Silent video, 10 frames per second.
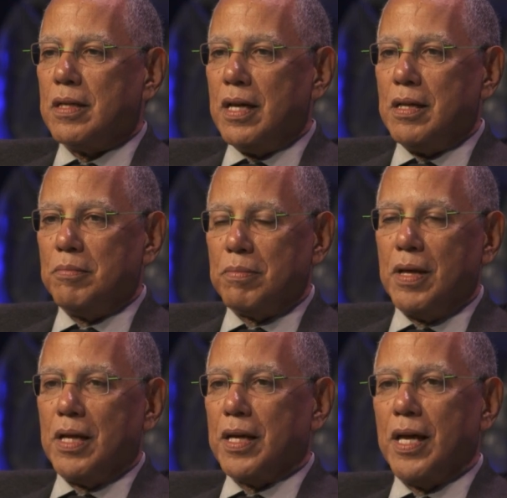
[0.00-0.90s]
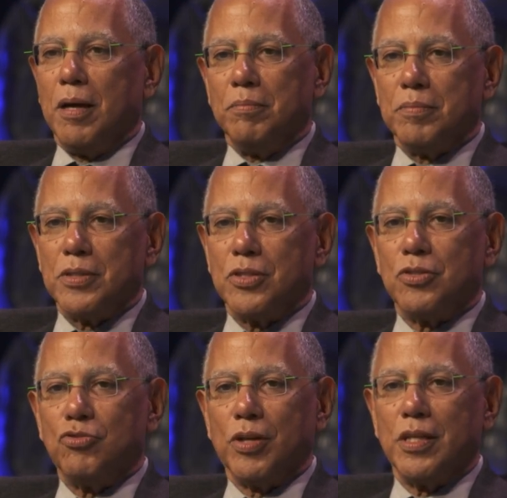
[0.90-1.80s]
and, I'm, and again, I'm, this is
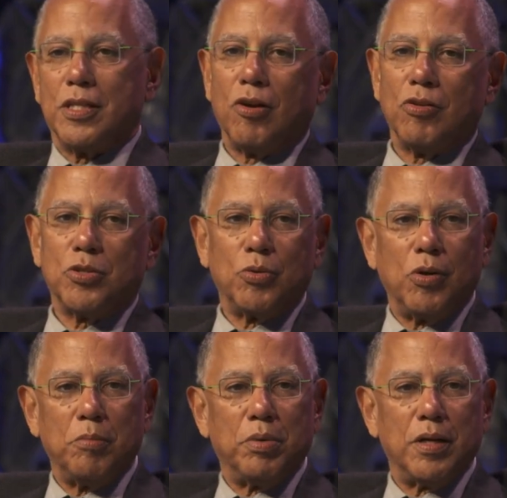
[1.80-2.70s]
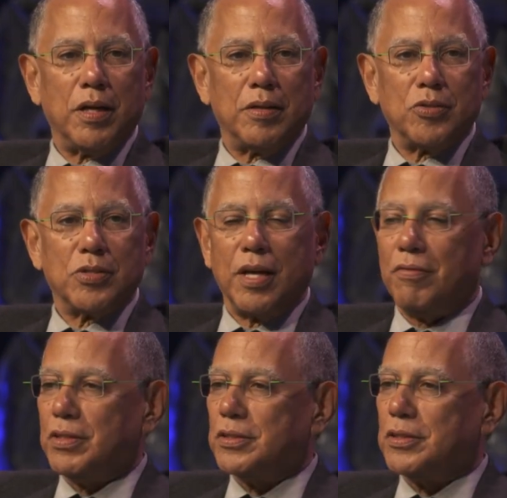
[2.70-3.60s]
tricky territory, but there's
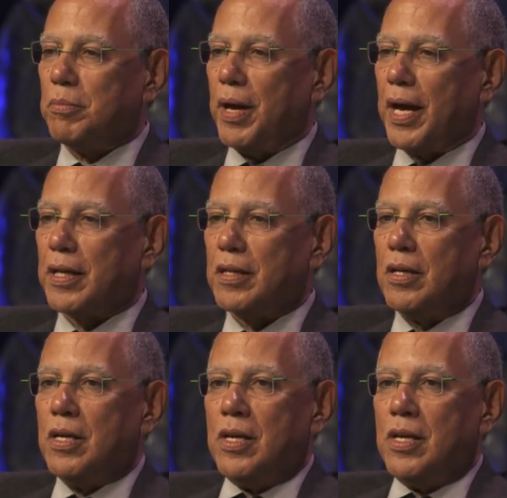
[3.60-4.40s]
evidence to back it.